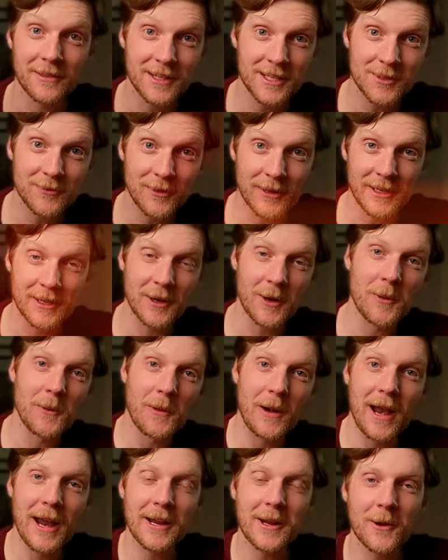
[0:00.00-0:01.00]
video where
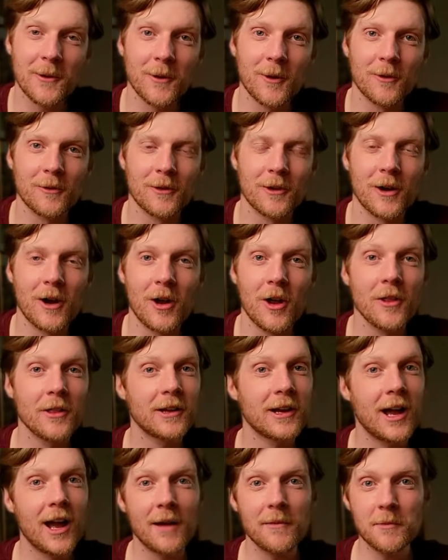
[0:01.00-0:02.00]
I go over all the
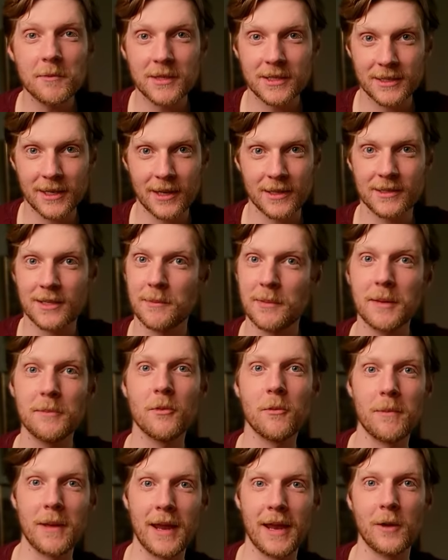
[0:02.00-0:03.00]
common mistakes that people
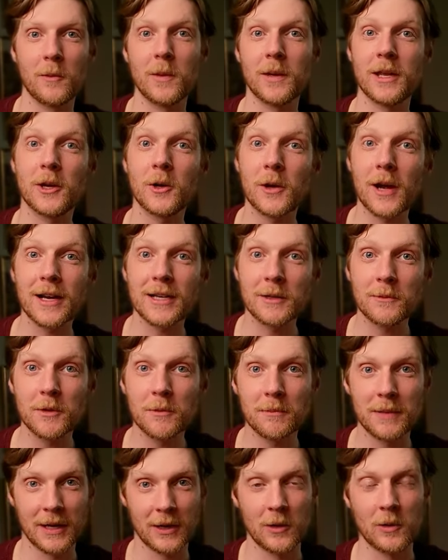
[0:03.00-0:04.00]
make when interacting with
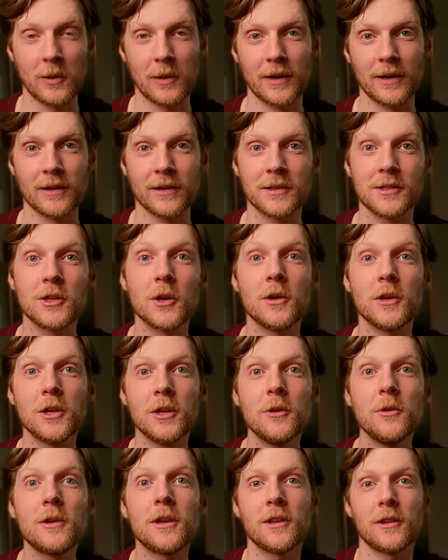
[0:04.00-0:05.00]
Bitcoin so you
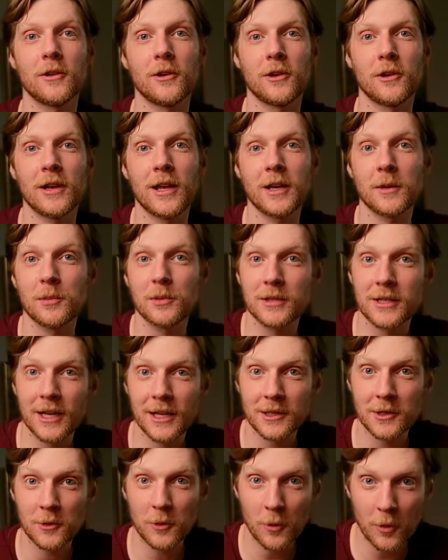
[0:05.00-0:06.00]
can learn how to protect
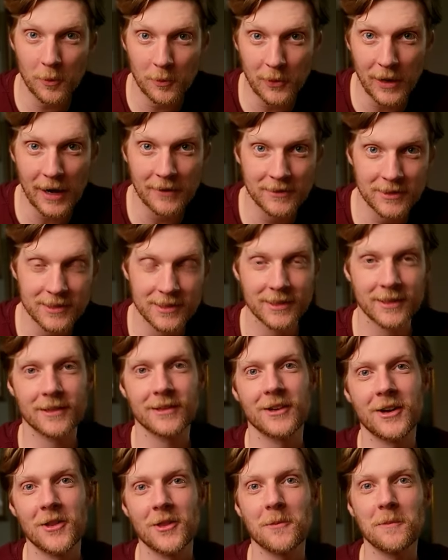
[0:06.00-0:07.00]
your privacy
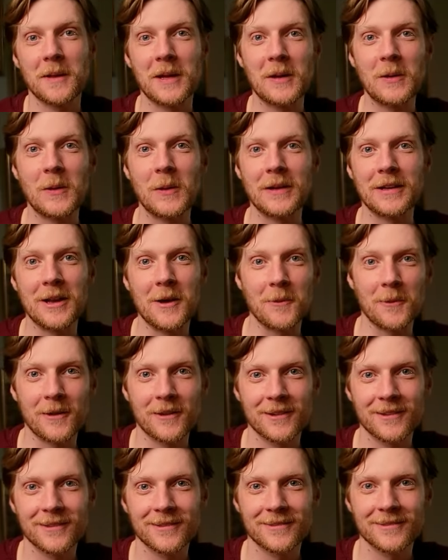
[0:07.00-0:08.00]
on the Bitcoin network.
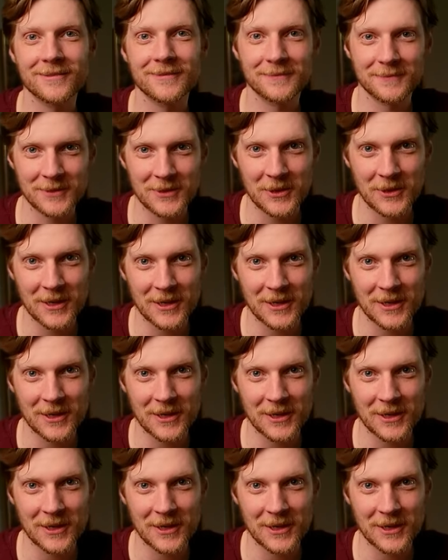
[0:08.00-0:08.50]
Till next